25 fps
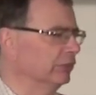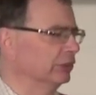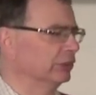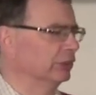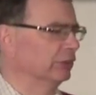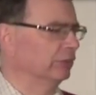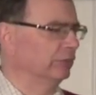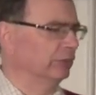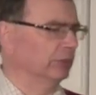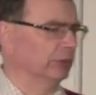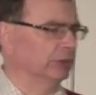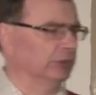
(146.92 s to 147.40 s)
for,
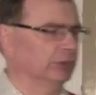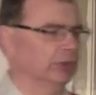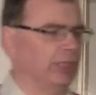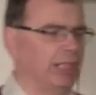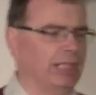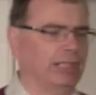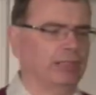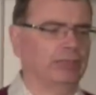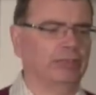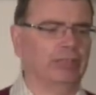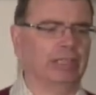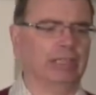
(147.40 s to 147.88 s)
for a
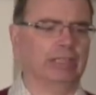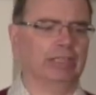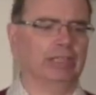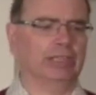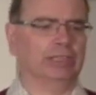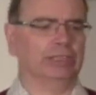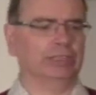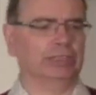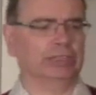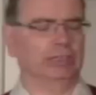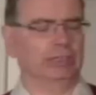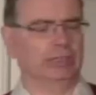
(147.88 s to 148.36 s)
track like
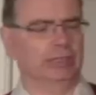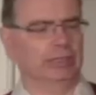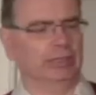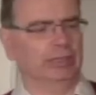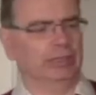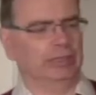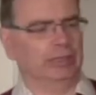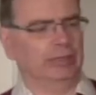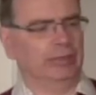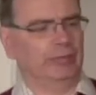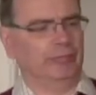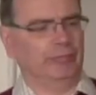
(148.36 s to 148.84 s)
this
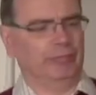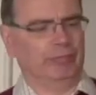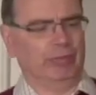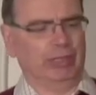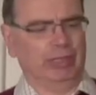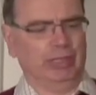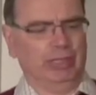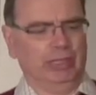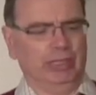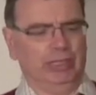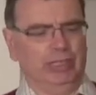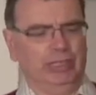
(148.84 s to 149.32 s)

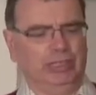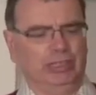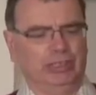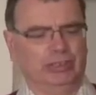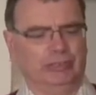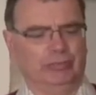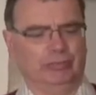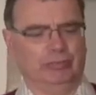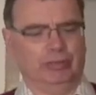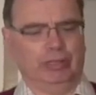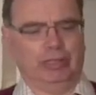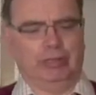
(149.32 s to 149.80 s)

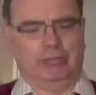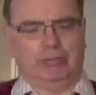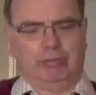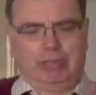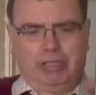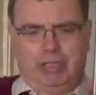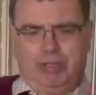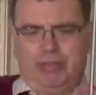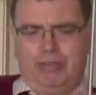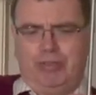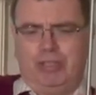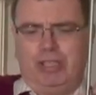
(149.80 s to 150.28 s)
is for a,
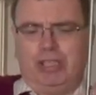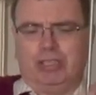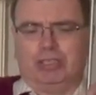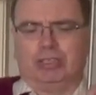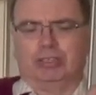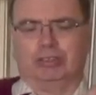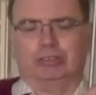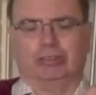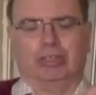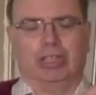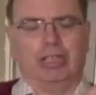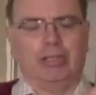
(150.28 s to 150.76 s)
a
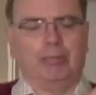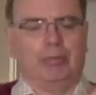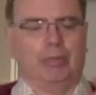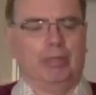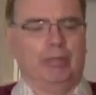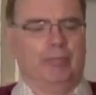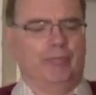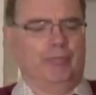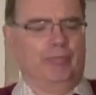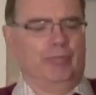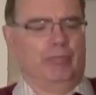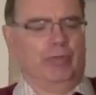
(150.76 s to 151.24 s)
theatre drape
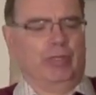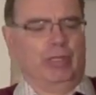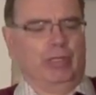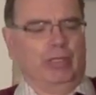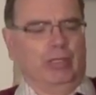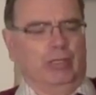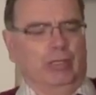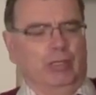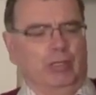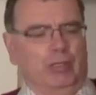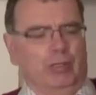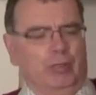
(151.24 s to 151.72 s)

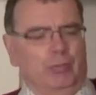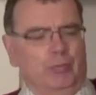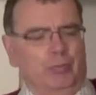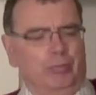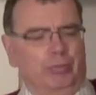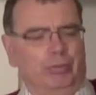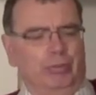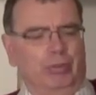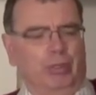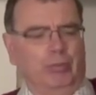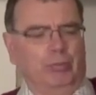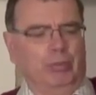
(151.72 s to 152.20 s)

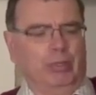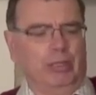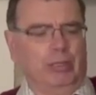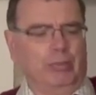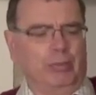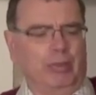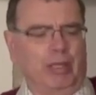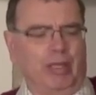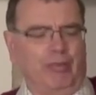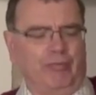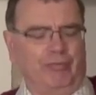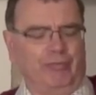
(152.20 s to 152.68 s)
probably
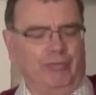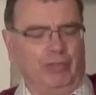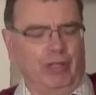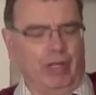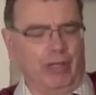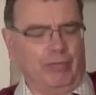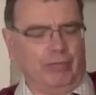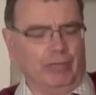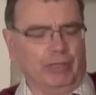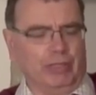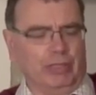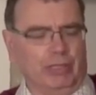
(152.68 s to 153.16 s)
about
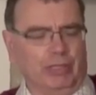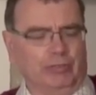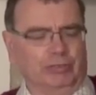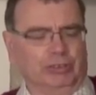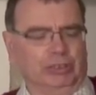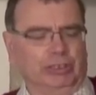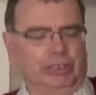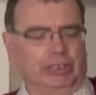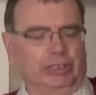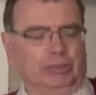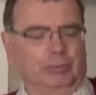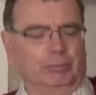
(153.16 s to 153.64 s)
five and a half,
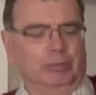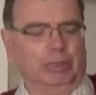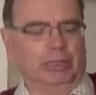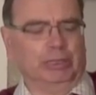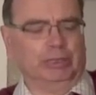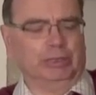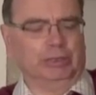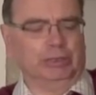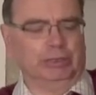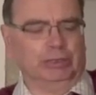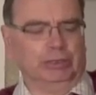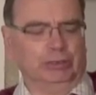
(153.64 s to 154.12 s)
six
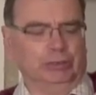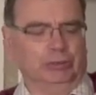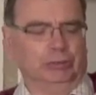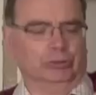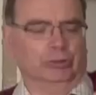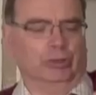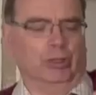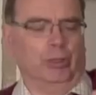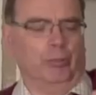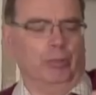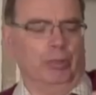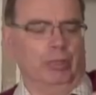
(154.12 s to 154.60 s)
metres in
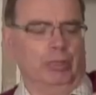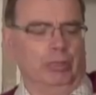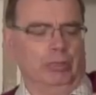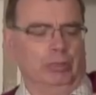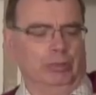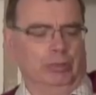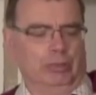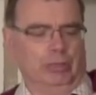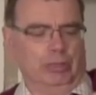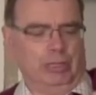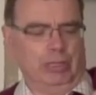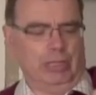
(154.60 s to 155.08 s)
drop.
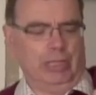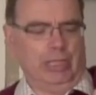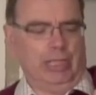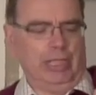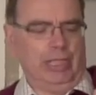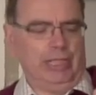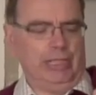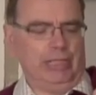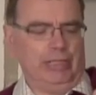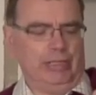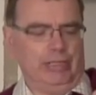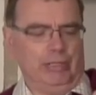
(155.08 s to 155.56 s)

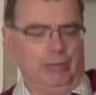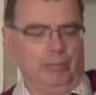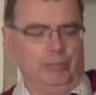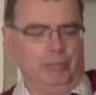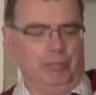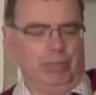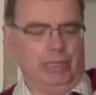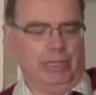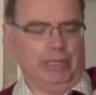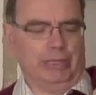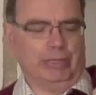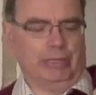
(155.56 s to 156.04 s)
Anything
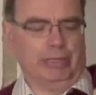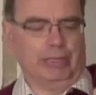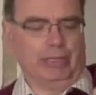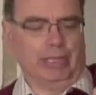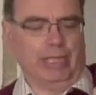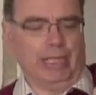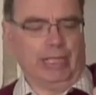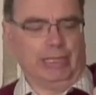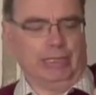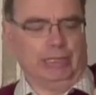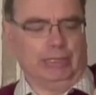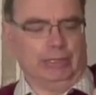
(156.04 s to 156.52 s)
bigger than
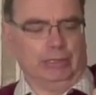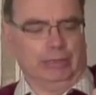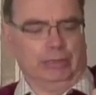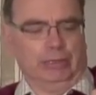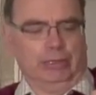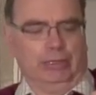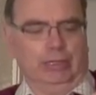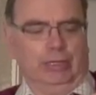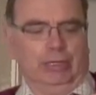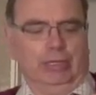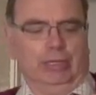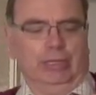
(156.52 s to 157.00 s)
that,
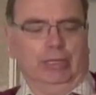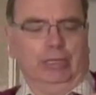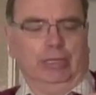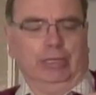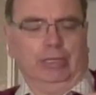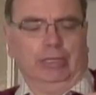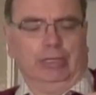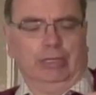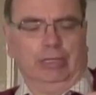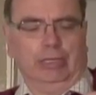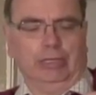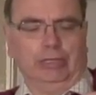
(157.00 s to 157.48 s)

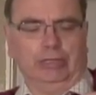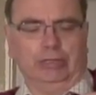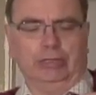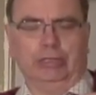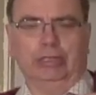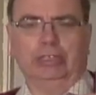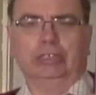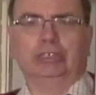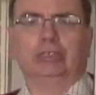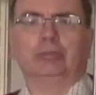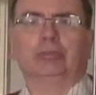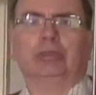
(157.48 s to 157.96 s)
then you
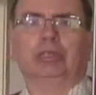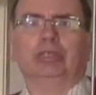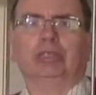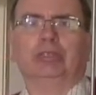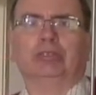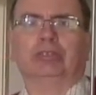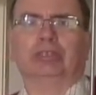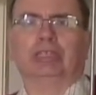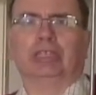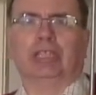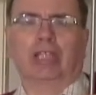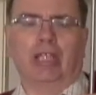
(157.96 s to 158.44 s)
need to be
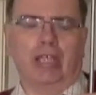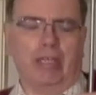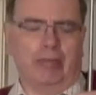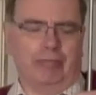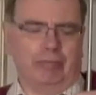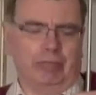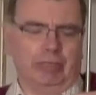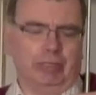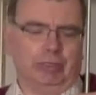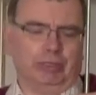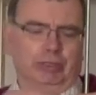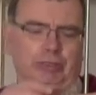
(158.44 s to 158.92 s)
using a
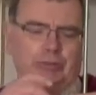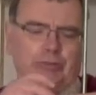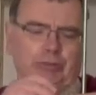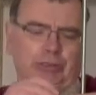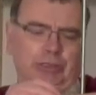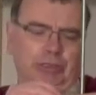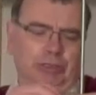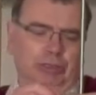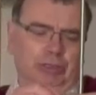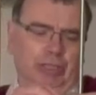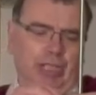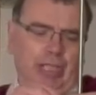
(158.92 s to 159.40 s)
heavier
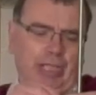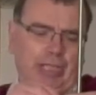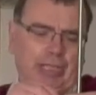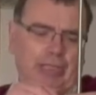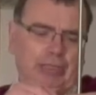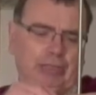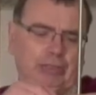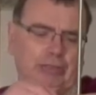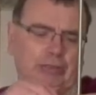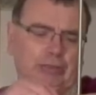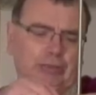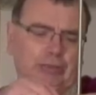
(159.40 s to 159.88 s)
duty track.